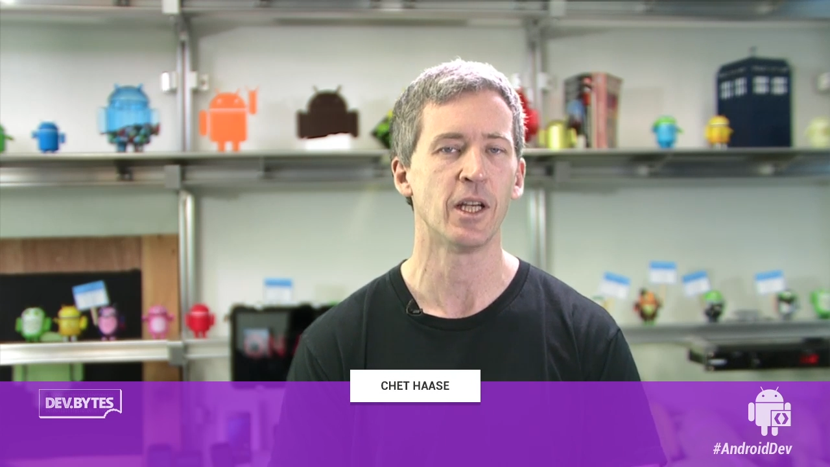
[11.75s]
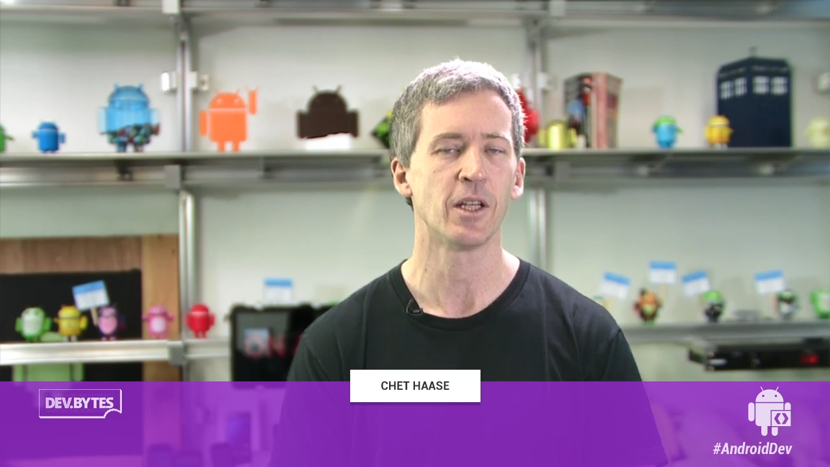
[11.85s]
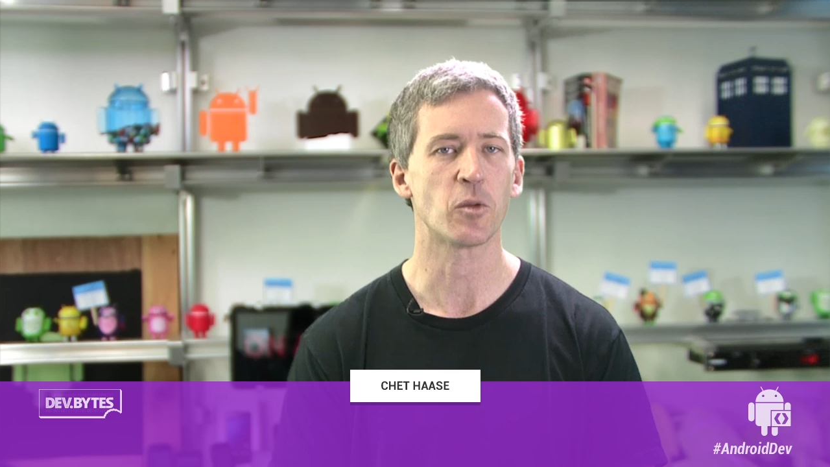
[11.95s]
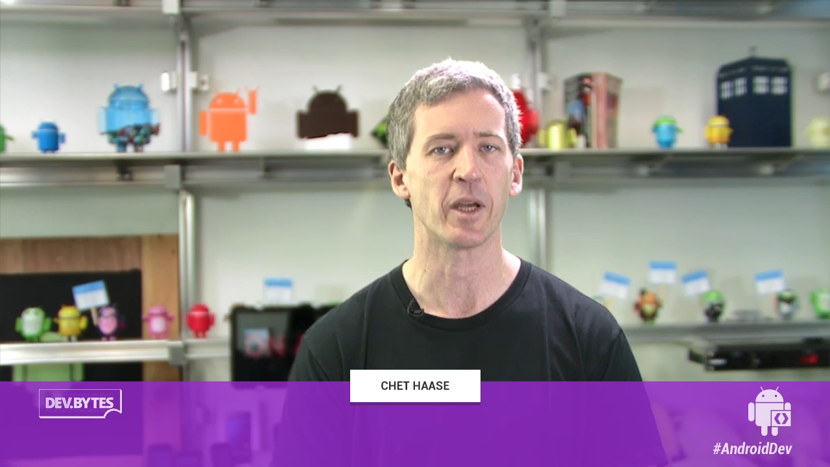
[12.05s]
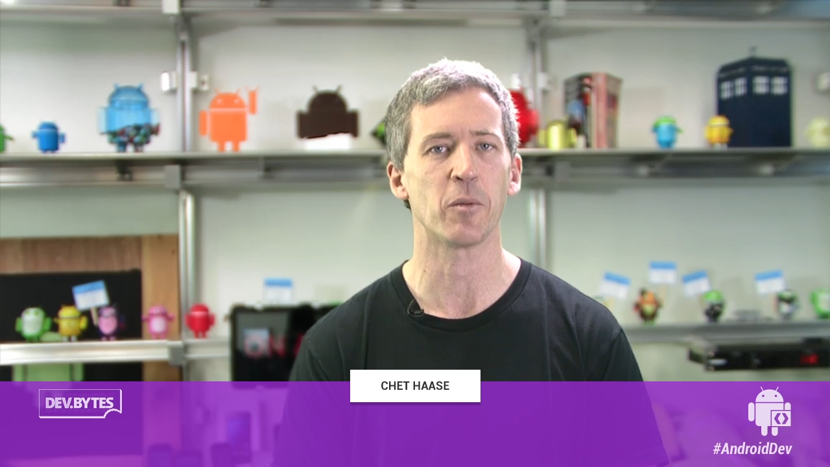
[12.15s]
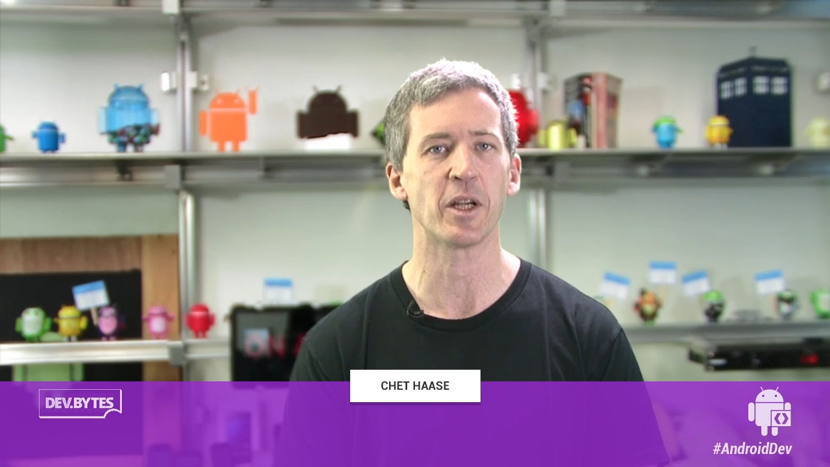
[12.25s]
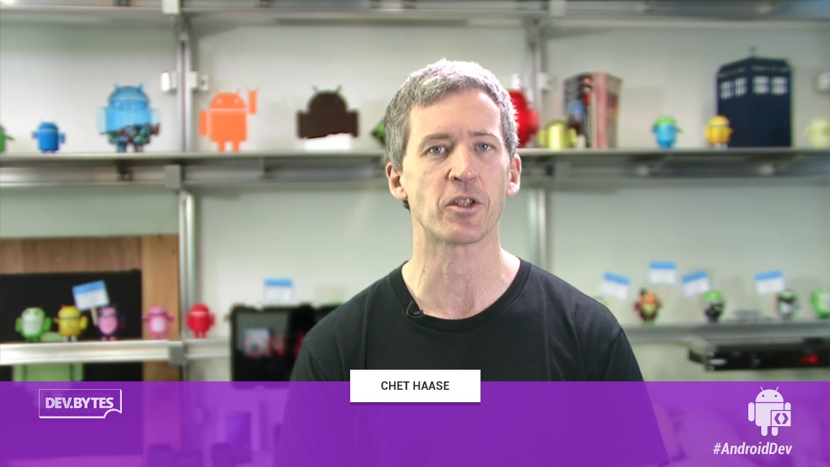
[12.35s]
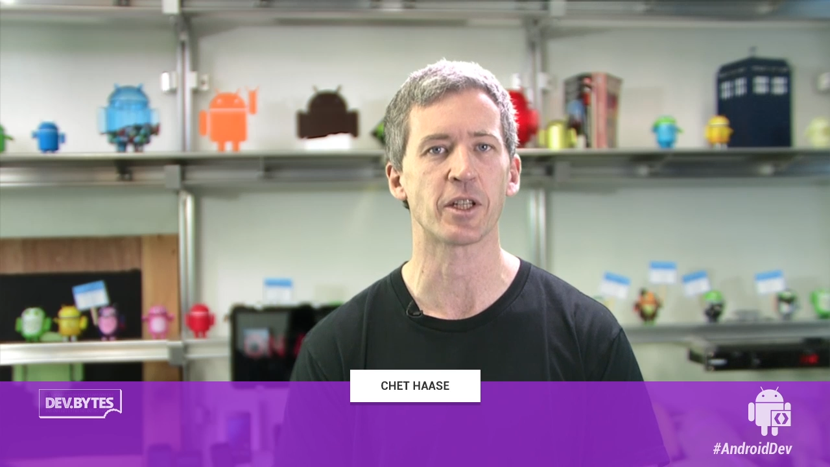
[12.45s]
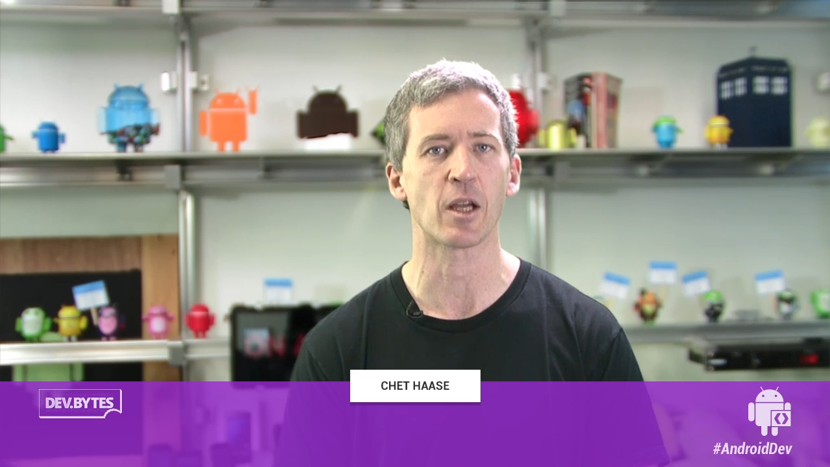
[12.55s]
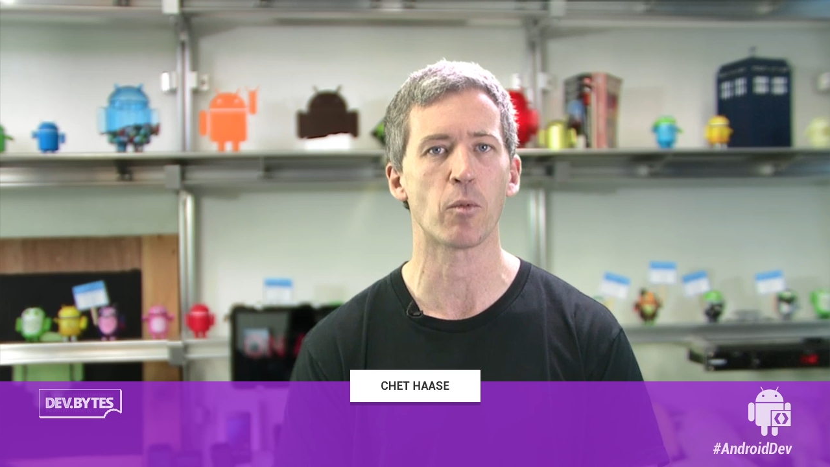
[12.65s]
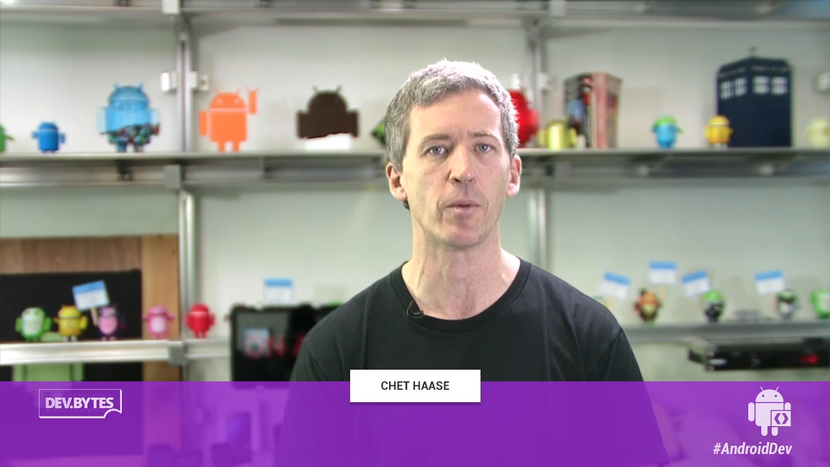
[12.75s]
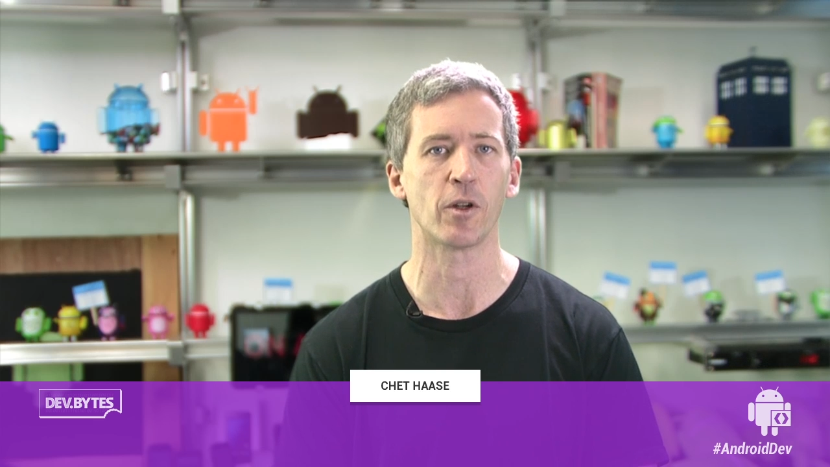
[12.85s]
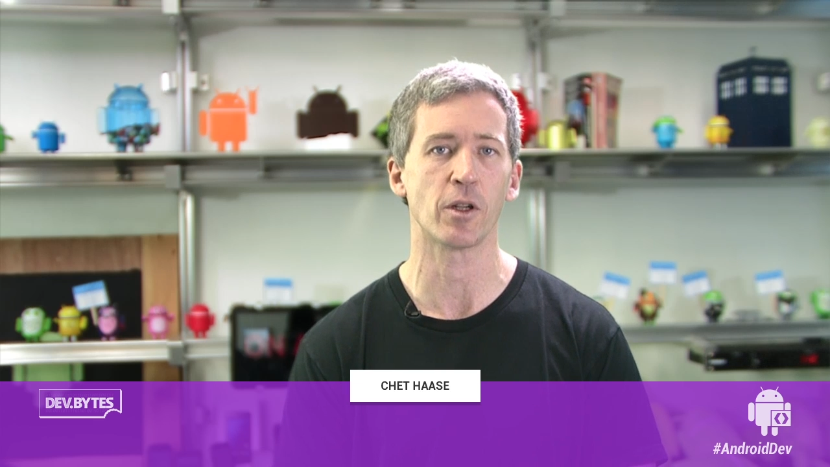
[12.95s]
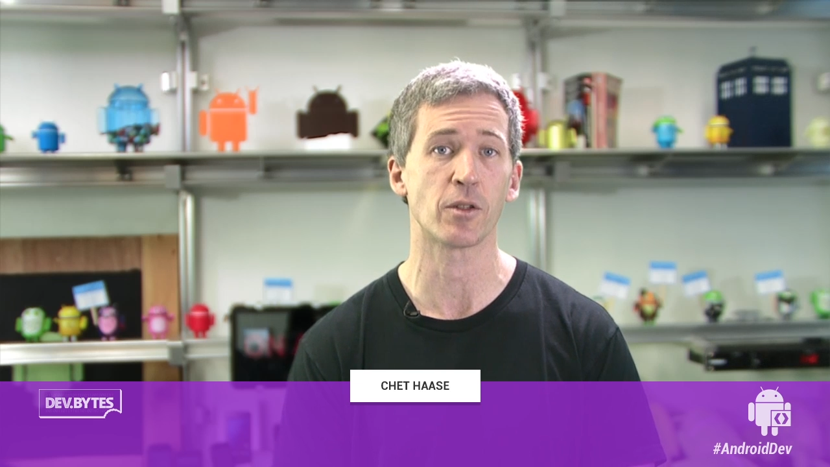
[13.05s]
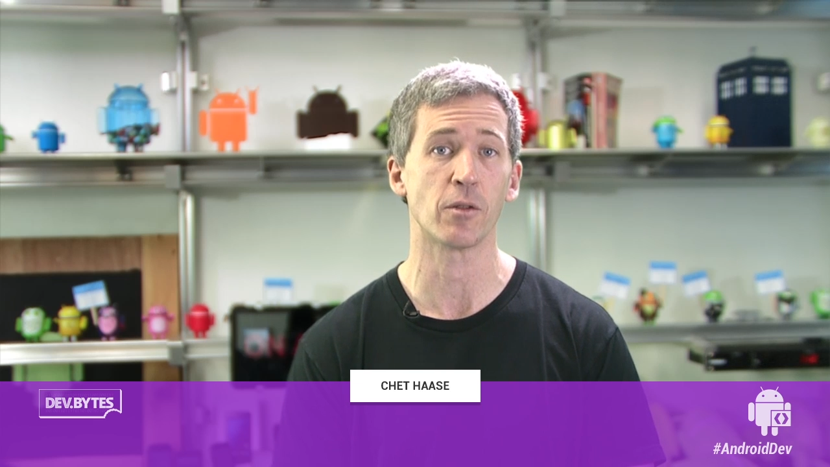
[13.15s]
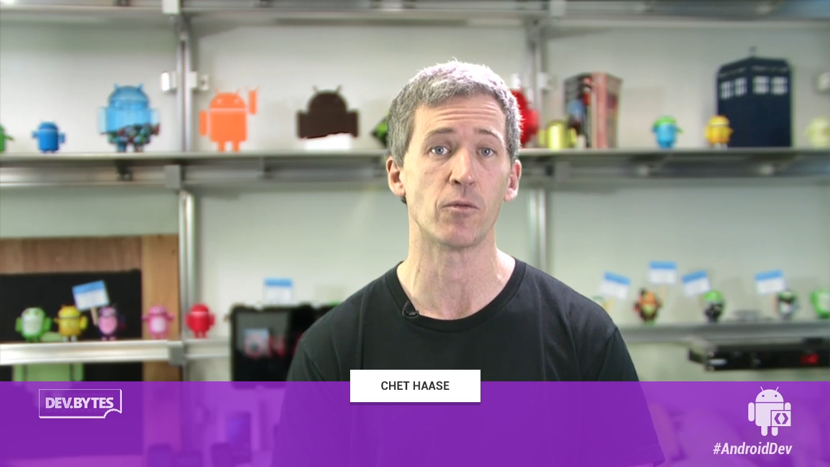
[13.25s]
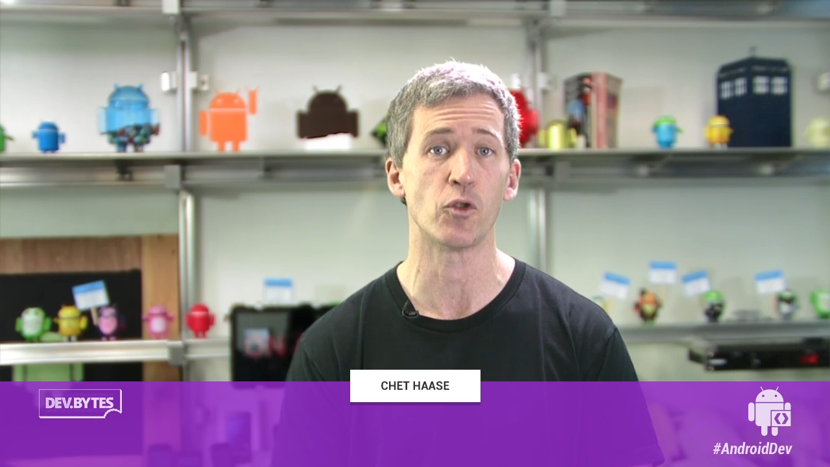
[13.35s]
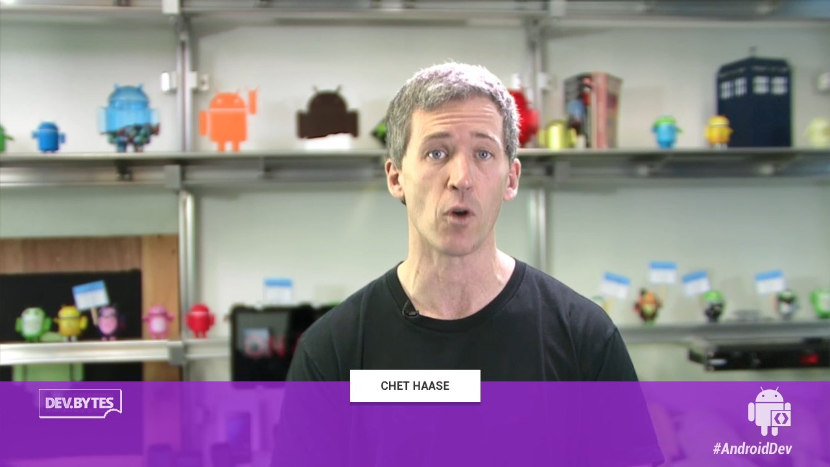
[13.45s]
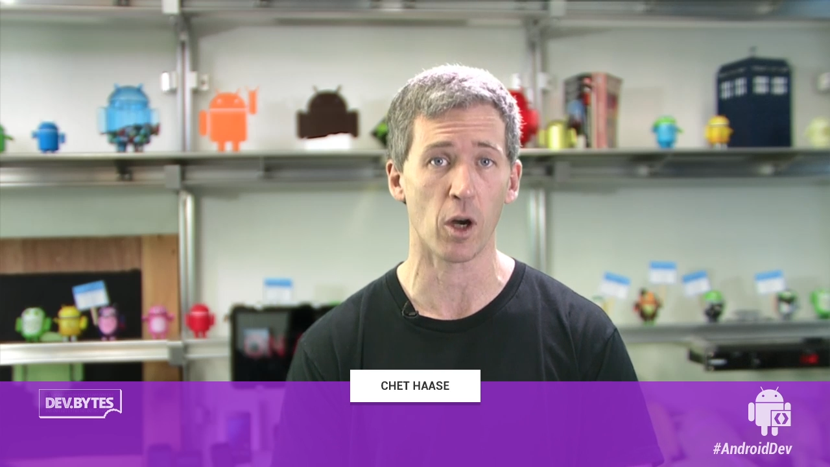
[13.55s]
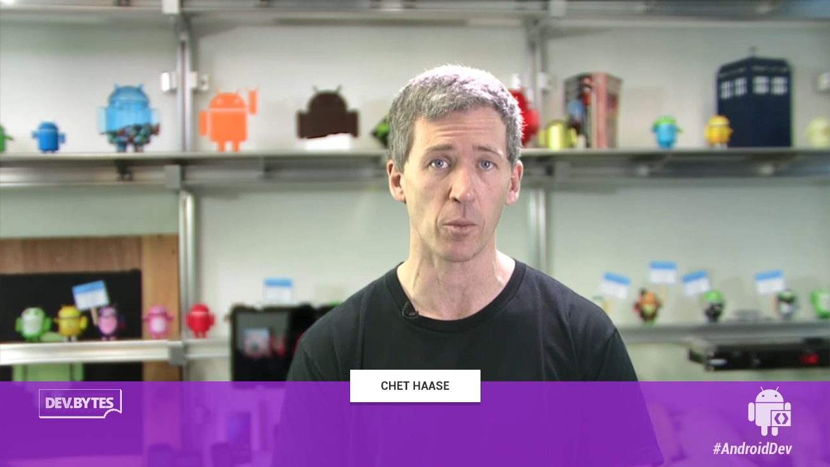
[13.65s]
some animation capabilities of
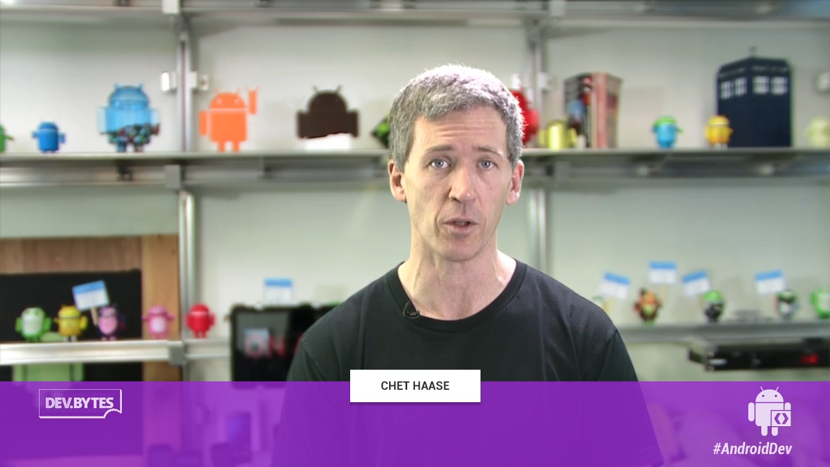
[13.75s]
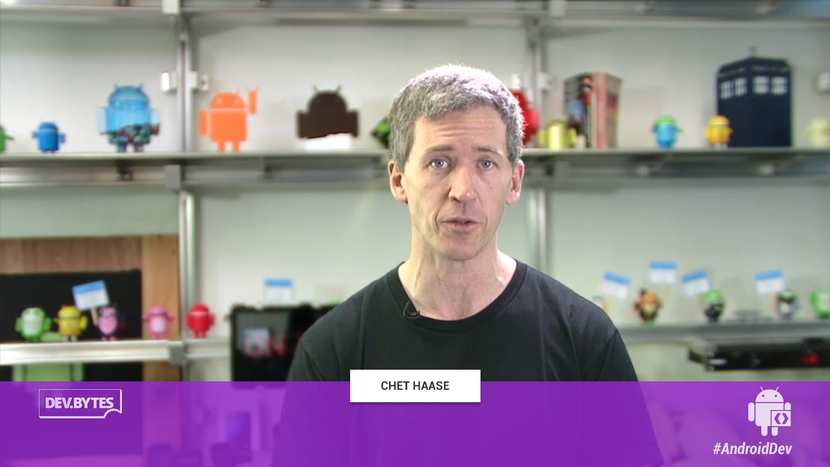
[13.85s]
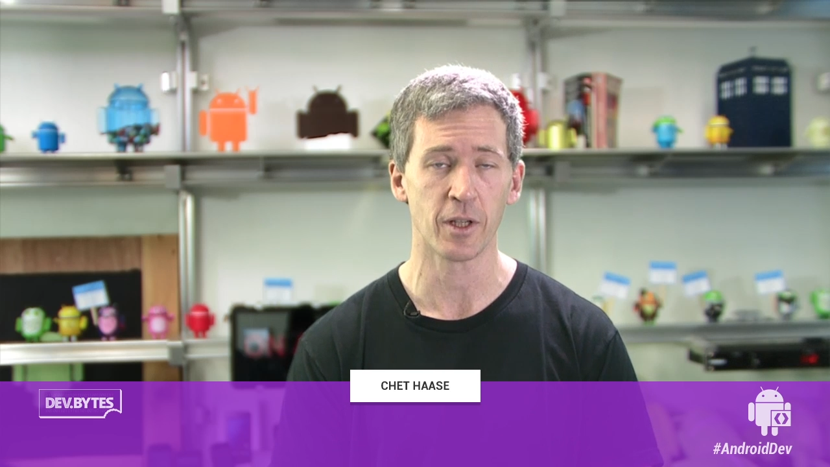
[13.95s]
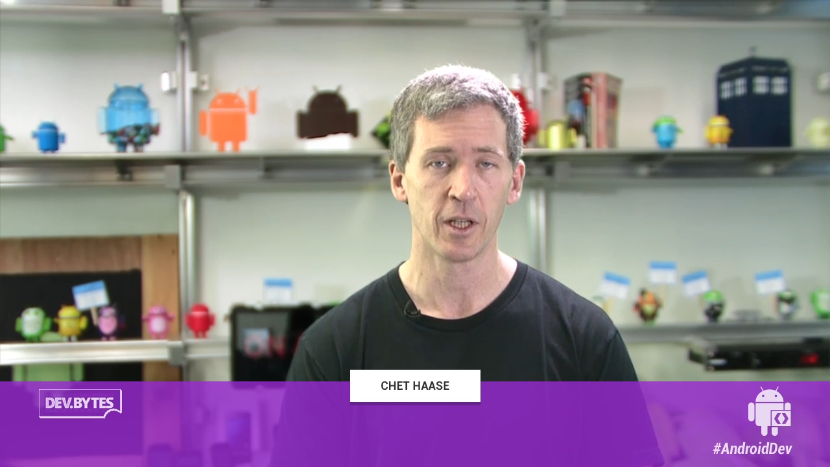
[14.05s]
drawables.